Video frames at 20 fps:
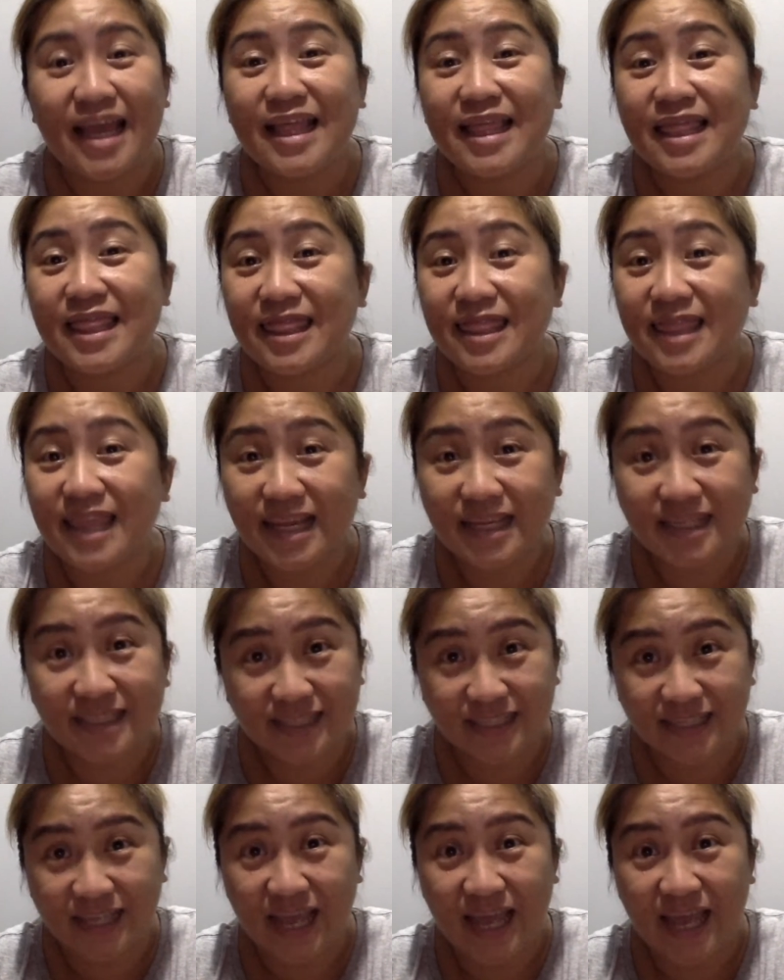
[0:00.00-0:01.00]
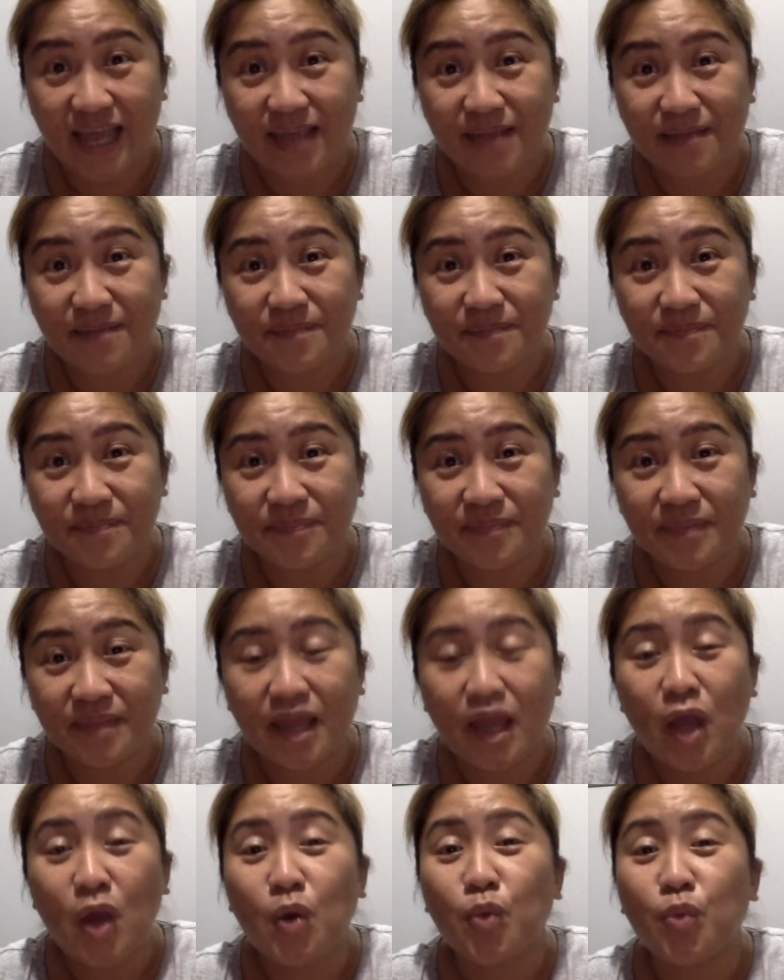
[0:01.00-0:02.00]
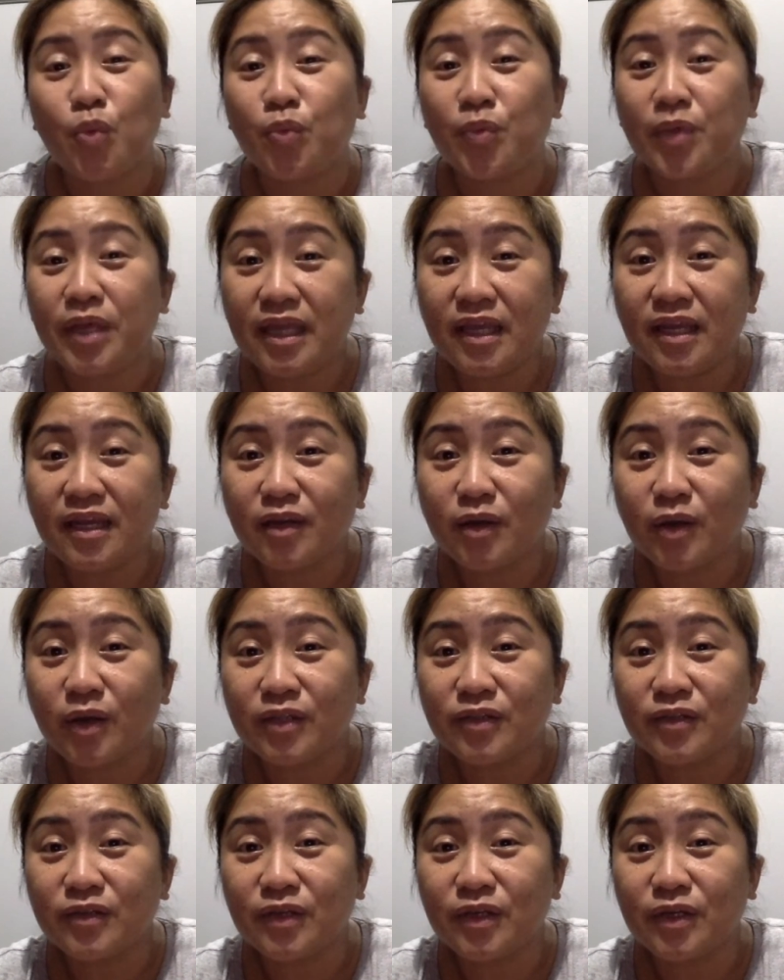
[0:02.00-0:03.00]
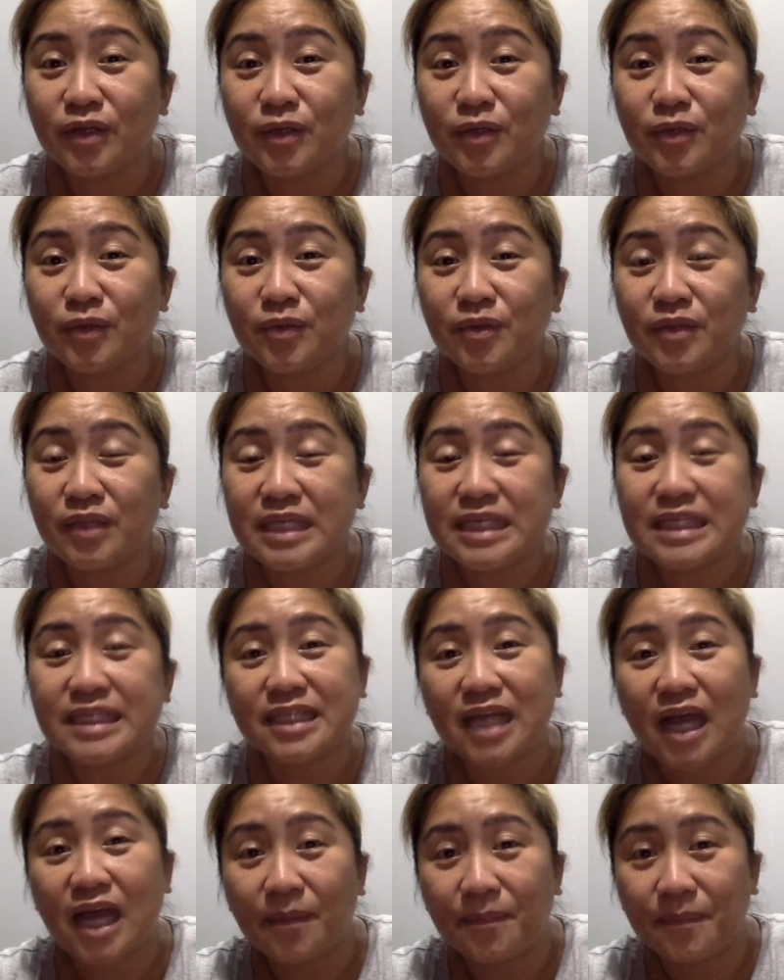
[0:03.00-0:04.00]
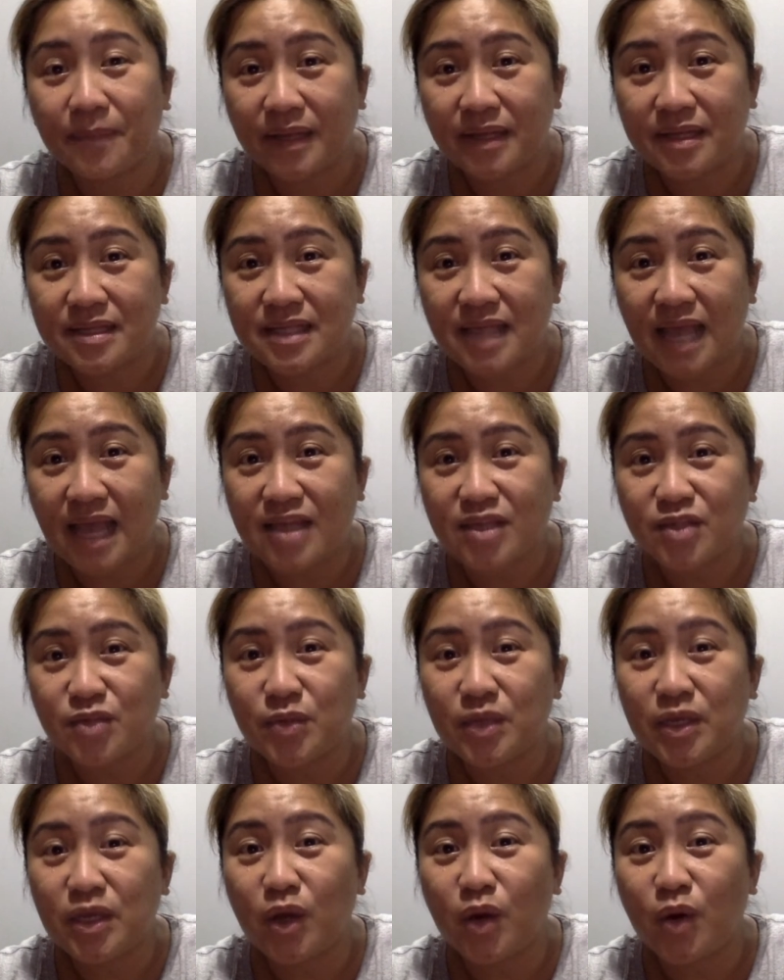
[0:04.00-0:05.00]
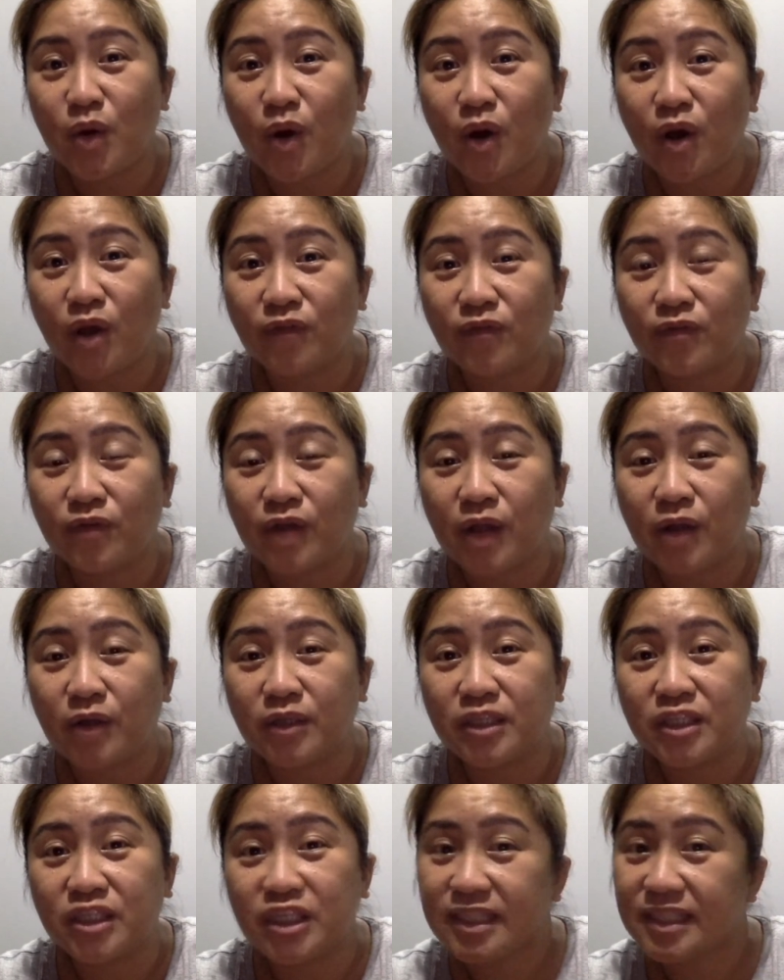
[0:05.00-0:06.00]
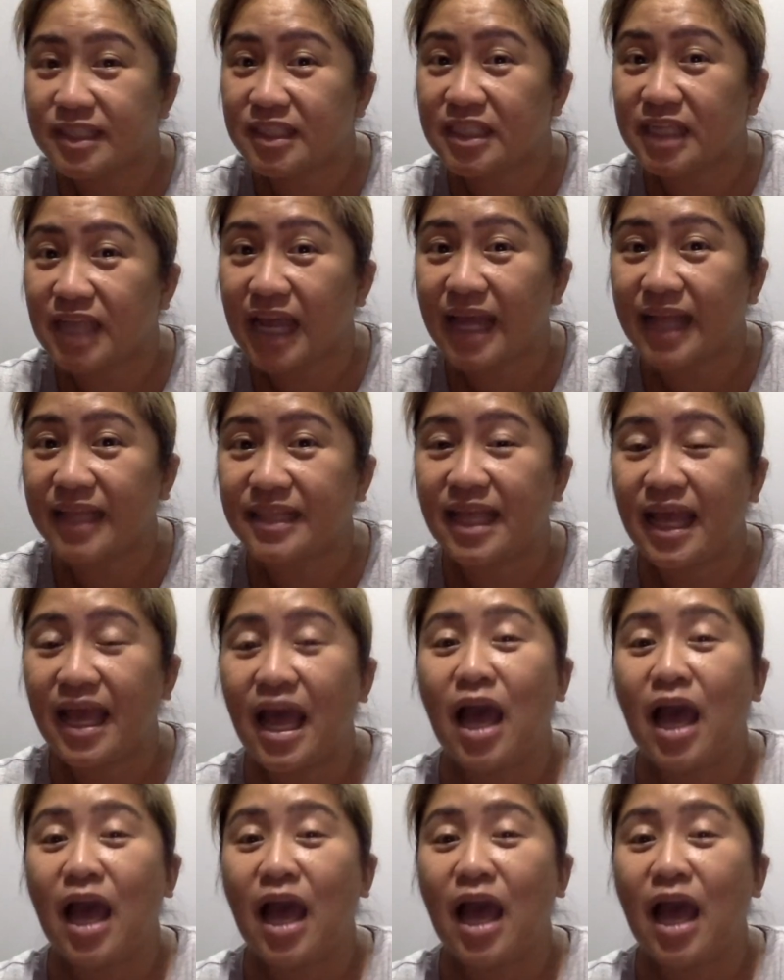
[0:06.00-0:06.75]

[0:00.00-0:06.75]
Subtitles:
Next time, we are going to include these topics as we go on for our chit-chat